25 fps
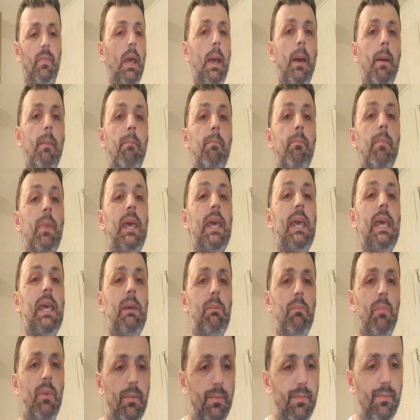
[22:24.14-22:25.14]

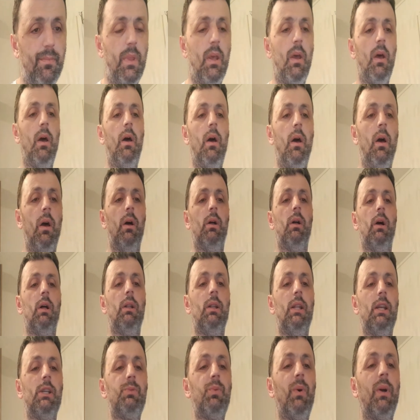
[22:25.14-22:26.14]
Meme.
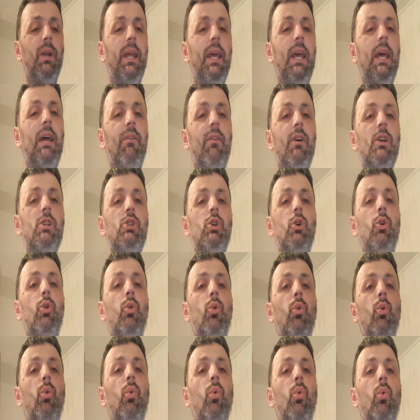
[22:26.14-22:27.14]
This one here is
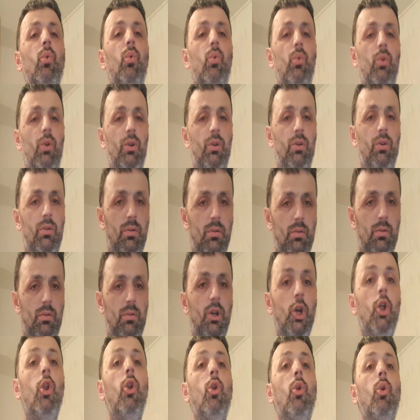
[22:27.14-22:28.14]
noon.
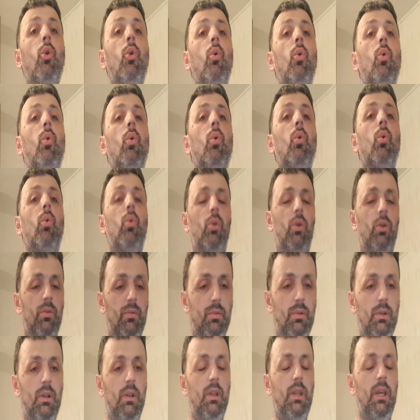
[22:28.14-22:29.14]
Noon.
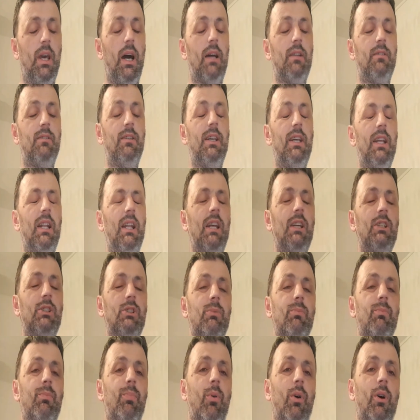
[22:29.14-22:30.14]
The articulation
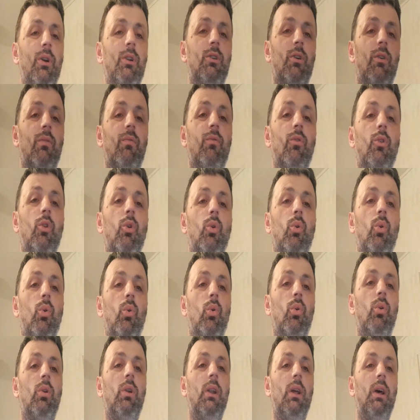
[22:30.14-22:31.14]
point of
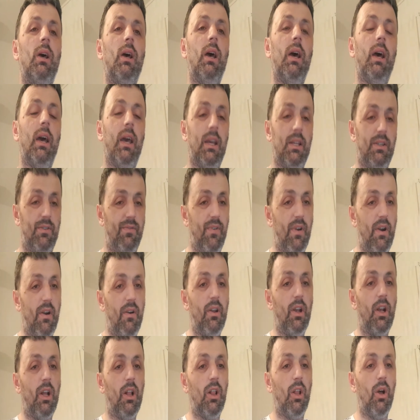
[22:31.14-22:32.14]
noon is very
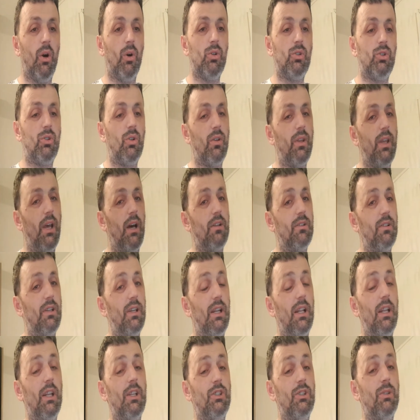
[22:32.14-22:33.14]
close to the
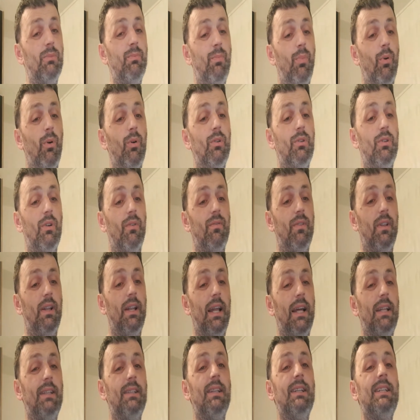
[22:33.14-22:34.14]
articulation point of the
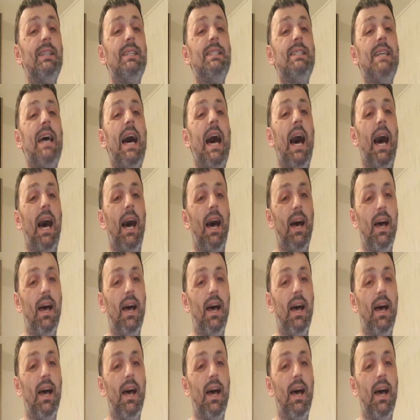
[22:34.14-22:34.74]
letter ta,